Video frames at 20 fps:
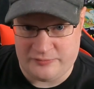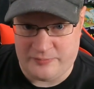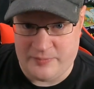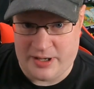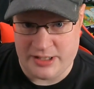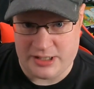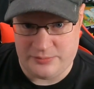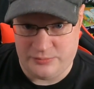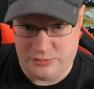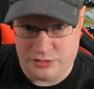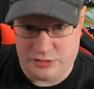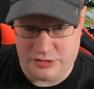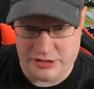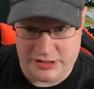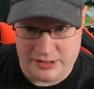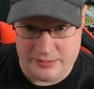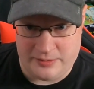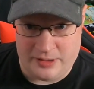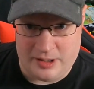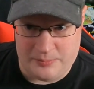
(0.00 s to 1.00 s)
my community,
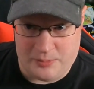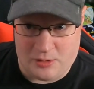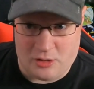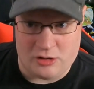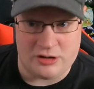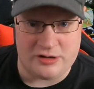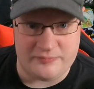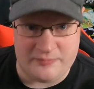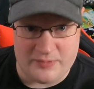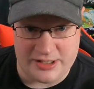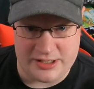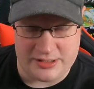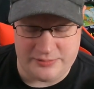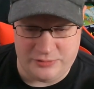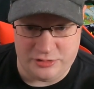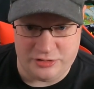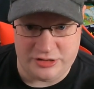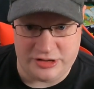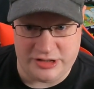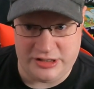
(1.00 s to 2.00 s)
a, a part of my
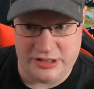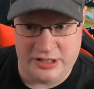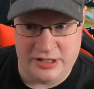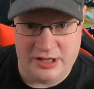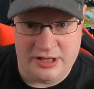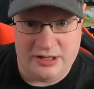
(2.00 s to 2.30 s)
community,